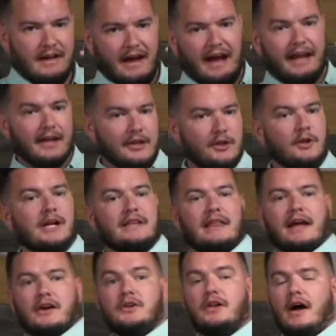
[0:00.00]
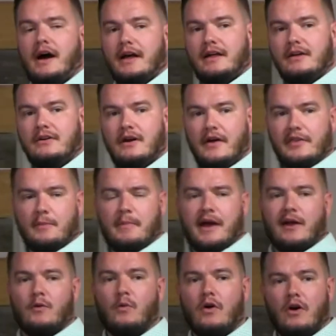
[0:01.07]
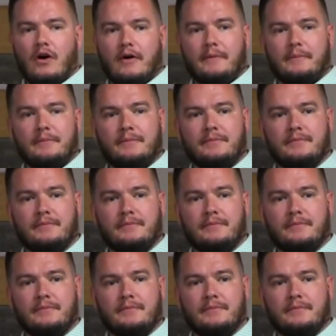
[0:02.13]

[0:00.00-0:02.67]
I can look at that clock on the back wall